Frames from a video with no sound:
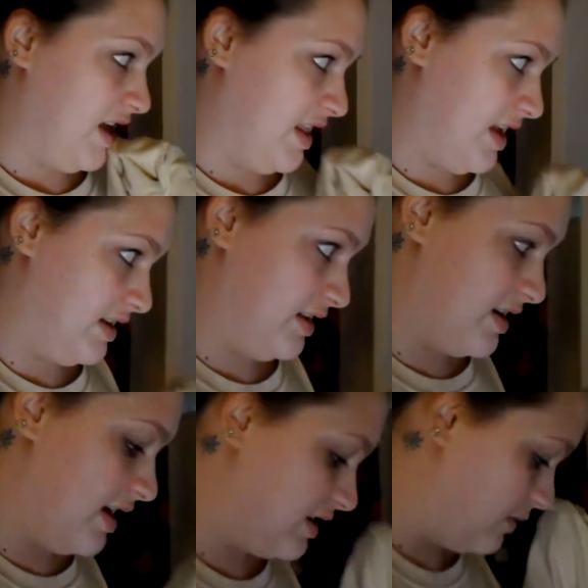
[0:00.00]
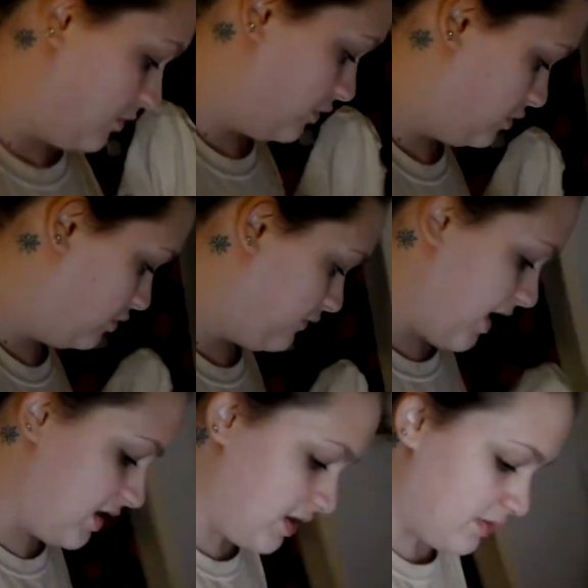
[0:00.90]
And then tonight I'm going to
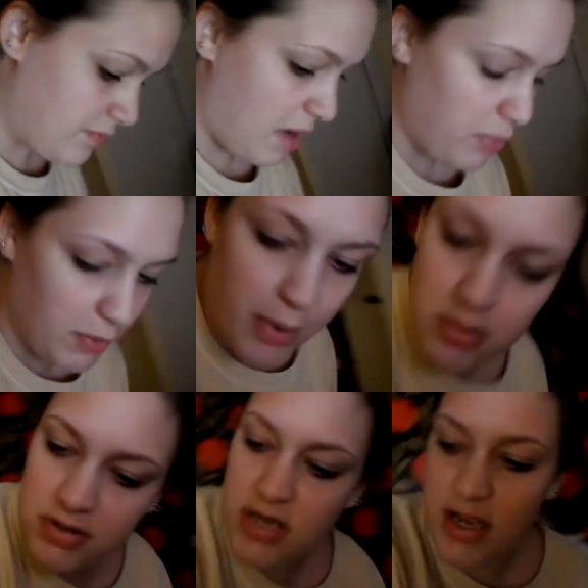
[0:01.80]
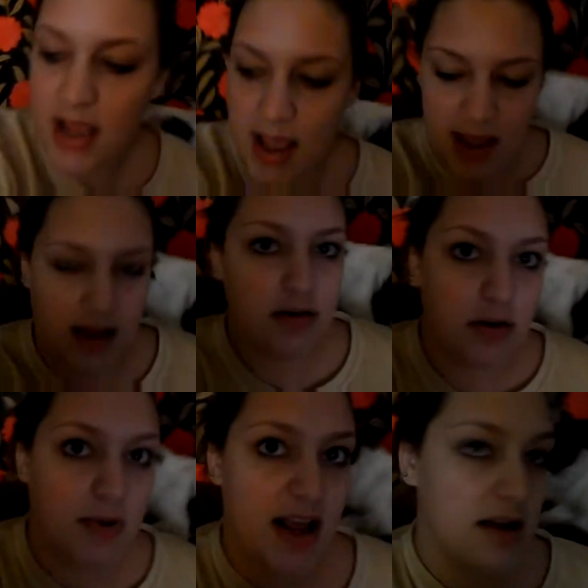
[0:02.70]
write my blog post and
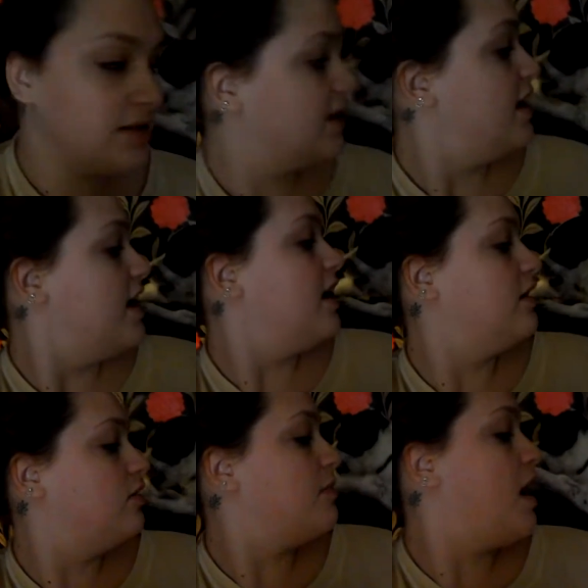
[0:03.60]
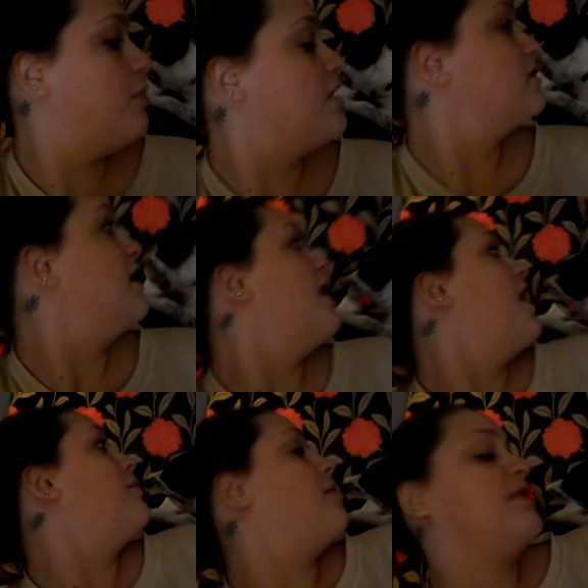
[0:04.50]
do my nails and do my eyebrows
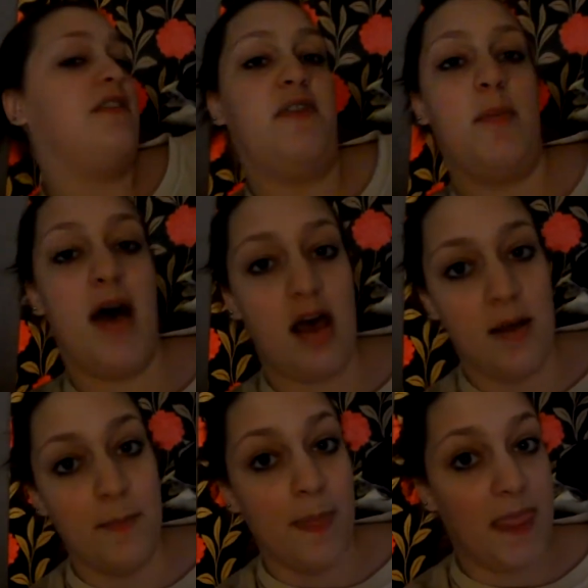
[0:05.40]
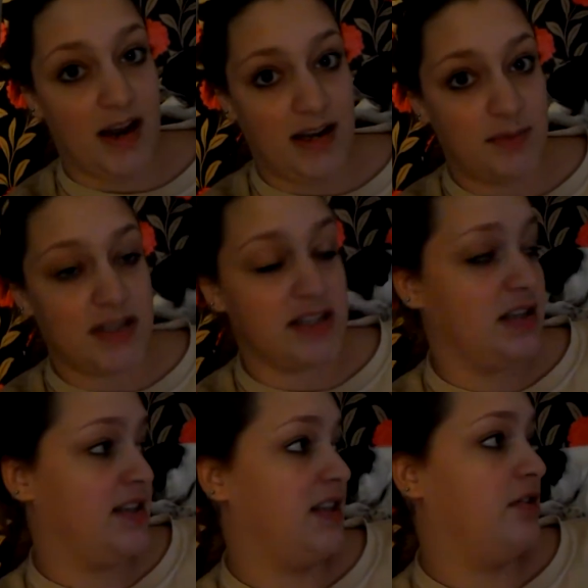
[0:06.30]
and make myself feel better. And Liam said he's
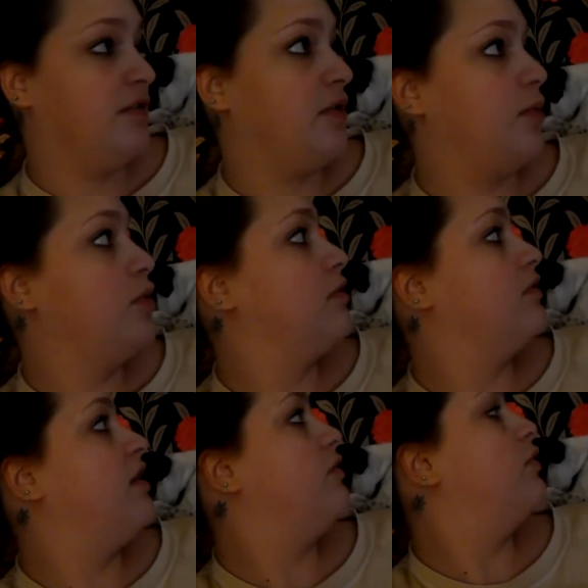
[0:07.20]
going to take the dog for a walk, uh,